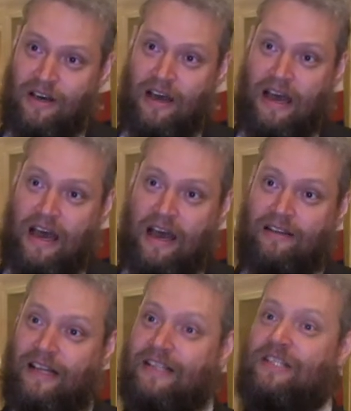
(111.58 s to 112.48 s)
Uh,
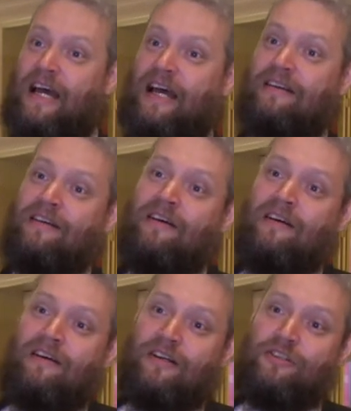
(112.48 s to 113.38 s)
that said,
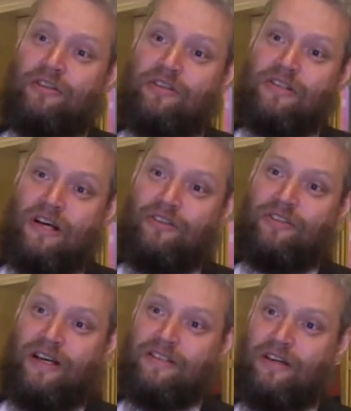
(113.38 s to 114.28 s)
insurance
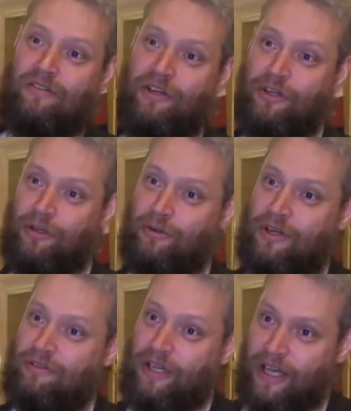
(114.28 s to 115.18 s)
contracts are renewed
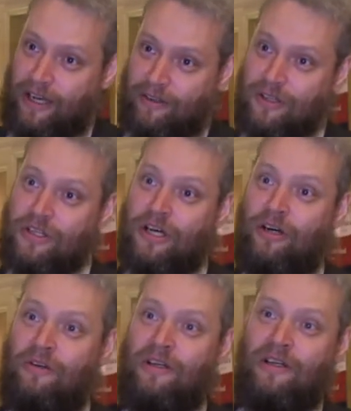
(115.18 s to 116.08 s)
every year or
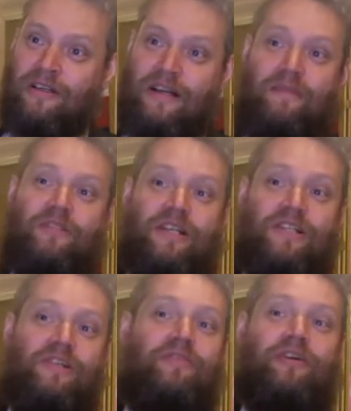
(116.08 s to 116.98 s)
so. Climate change
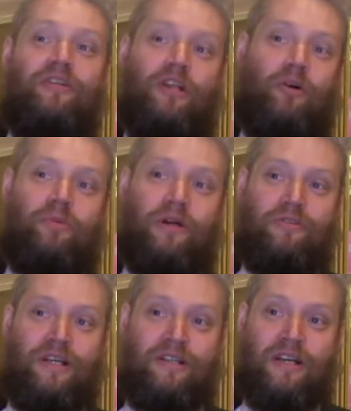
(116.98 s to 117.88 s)
is a very slow
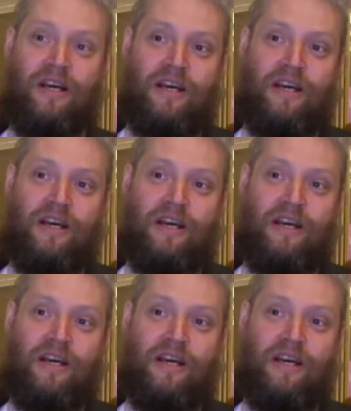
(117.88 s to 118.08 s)
process.